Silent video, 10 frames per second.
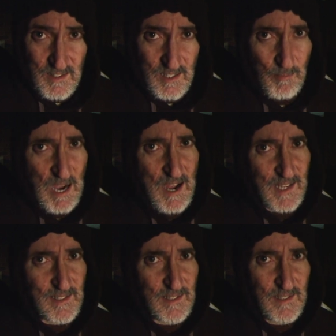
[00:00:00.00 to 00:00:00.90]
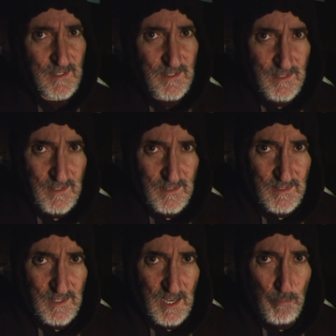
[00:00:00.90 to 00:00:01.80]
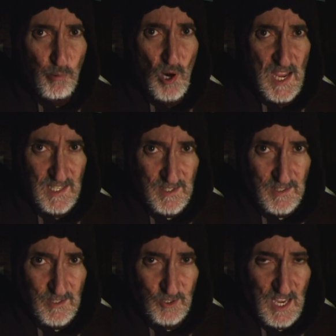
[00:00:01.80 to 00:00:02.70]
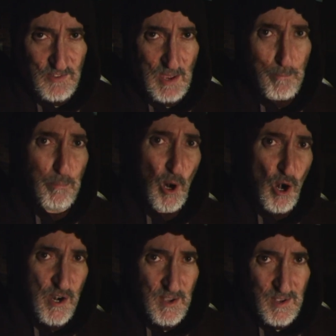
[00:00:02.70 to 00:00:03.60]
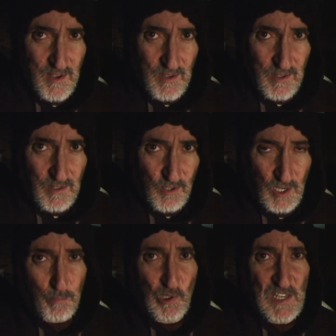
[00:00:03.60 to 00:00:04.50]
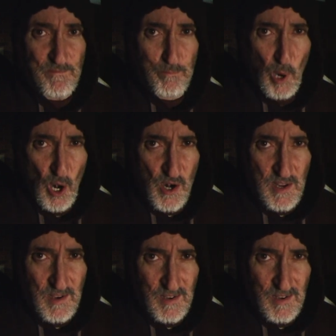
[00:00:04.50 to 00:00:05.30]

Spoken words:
Come on, Get a brain, okay? And then Bird? You're gonna believe Bird?